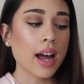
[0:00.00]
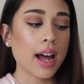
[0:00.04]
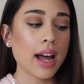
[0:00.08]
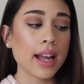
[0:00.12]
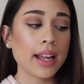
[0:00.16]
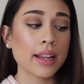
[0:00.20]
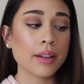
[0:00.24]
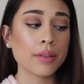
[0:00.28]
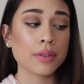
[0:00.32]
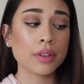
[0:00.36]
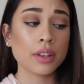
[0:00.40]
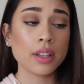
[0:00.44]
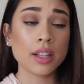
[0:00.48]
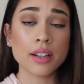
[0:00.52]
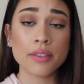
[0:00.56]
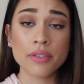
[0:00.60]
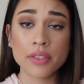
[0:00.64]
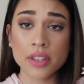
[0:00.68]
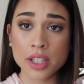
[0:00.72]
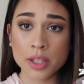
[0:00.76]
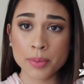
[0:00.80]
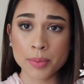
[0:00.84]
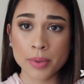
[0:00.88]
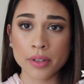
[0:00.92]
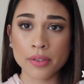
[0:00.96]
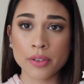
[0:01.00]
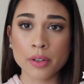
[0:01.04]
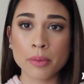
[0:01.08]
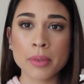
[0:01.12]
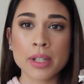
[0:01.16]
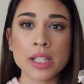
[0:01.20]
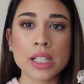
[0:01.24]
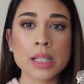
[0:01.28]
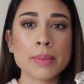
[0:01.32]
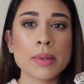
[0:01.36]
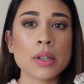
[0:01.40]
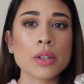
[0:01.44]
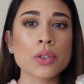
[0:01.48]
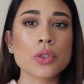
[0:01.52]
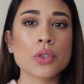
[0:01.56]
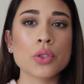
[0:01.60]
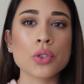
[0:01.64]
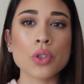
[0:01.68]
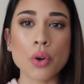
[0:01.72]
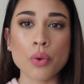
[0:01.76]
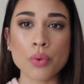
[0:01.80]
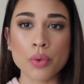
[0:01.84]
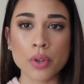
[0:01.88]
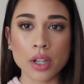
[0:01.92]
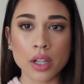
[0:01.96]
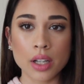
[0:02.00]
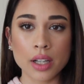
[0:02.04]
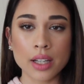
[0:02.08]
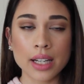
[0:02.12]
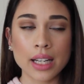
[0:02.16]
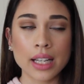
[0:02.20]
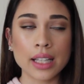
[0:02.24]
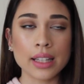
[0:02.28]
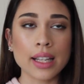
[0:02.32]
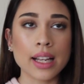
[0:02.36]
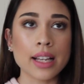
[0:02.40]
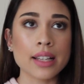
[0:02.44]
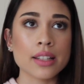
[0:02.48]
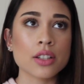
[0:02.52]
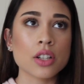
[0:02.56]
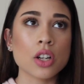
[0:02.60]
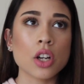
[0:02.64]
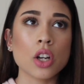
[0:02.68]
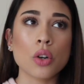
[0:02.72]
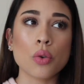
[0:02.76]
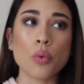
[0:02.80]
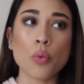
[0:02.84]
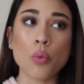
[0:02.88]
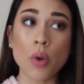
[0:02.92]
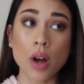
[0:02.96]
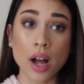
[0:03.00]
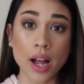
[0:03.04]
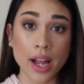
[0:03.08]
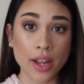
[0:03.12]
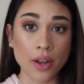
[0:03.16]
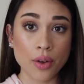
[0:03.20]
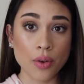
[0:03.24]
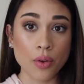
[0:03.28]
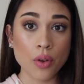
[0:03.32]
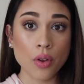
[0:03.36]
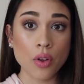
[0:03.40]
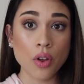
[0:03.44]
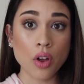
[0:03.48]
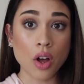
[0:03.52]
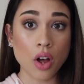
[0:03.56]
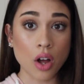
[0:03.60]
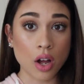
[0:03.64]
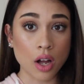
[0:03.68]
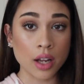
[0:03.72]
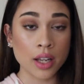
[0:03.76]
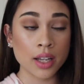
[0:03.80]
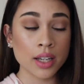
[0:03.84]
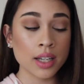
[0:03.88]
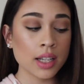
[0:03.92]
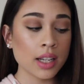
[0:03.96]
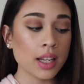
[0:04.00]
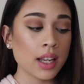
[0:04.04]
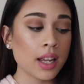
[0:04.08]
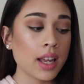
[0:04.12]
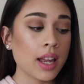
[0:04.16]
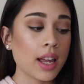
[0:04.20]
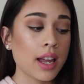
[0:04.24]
I love this perfume. It smells so good. It lasts a while on.